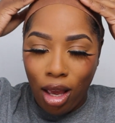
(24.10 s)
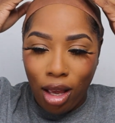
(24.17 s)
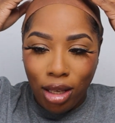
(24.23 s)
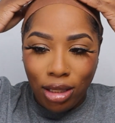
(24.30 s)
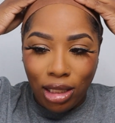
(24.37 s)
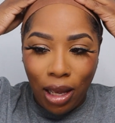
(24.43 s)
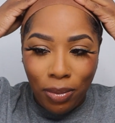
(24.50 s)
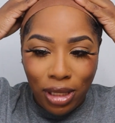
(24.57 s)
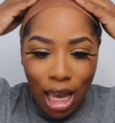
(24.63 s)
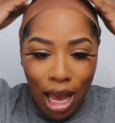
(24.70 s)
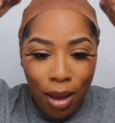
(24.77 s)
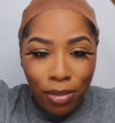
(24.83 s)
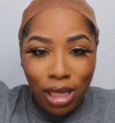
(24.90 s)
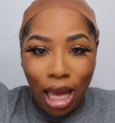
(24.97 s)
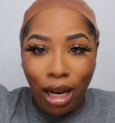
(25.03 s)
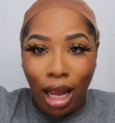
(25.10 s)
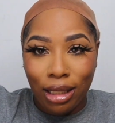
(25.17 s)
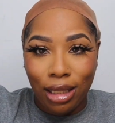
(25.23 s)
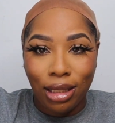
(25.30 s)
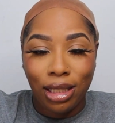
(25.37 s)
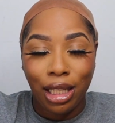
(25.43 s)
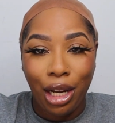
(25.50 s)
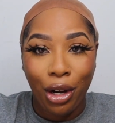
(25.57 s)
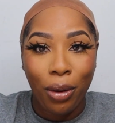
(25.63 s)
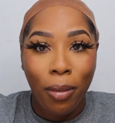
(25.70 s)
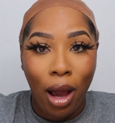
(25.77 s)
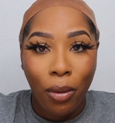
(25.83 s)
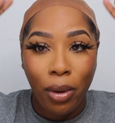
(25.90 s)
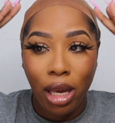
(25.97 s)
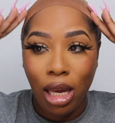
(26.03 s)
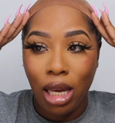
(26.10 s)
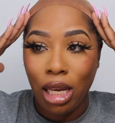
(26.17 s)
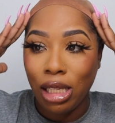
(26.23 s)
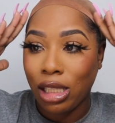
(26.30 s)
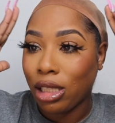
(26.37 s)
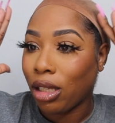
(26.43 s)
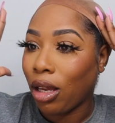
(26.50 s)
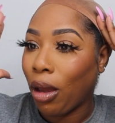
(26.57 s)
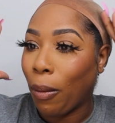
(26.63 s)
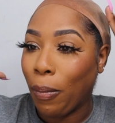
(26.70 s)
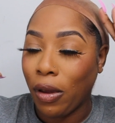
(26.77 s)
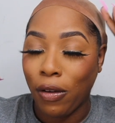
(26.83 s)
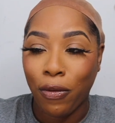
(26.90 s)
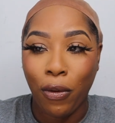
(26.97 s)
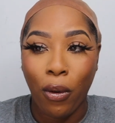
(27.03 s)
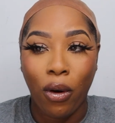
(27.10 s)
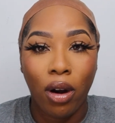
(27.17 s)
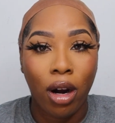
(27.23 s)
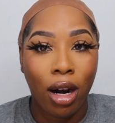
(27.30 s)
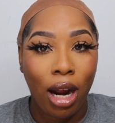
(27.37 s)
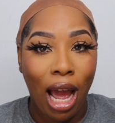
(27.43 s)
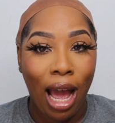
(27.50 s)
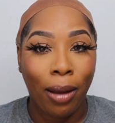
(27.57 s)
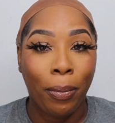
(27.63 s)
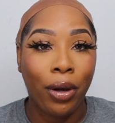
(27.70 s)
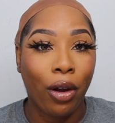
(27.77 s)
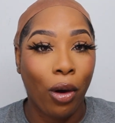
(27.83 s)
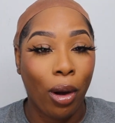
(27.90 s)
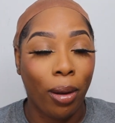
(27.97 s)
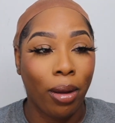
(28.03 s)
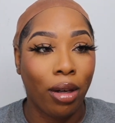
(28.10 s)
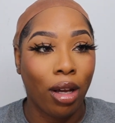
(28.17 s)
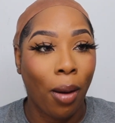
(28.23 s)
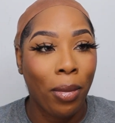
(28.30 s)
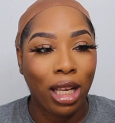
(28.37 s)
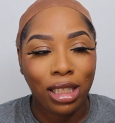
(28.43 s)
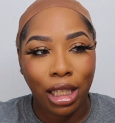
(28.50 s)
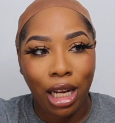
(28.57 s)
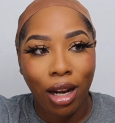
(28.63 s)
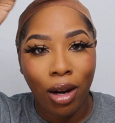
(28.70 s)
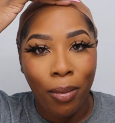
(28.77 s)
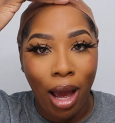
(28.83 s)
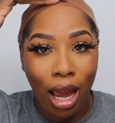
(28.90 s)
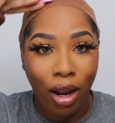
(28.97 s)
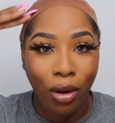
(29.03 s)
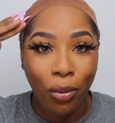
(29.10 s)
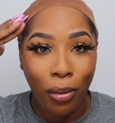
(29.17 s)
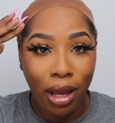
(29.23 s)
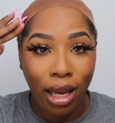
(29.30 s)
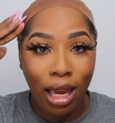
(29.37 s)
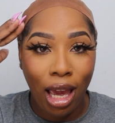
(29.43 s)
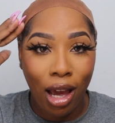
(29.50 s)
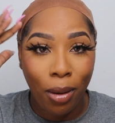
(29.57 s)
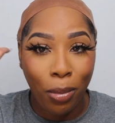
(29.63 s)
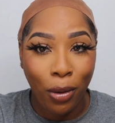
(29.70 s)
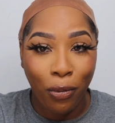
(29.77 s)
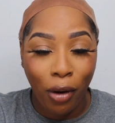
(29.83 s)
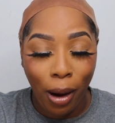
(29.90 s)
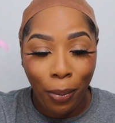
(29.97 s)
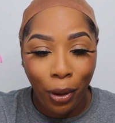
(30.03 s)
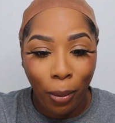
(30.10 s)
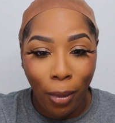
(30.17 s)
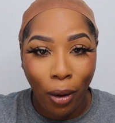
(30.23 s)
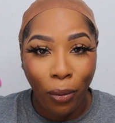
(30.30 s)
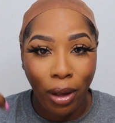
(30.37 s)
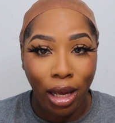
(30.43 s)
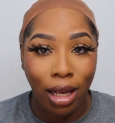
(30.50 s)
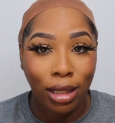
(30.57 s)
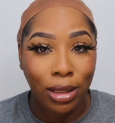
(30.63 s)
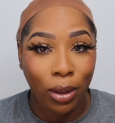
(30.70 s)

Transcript: Sometimes I like to secure my wigs before I put on, secure my wig cap before I put on my wig.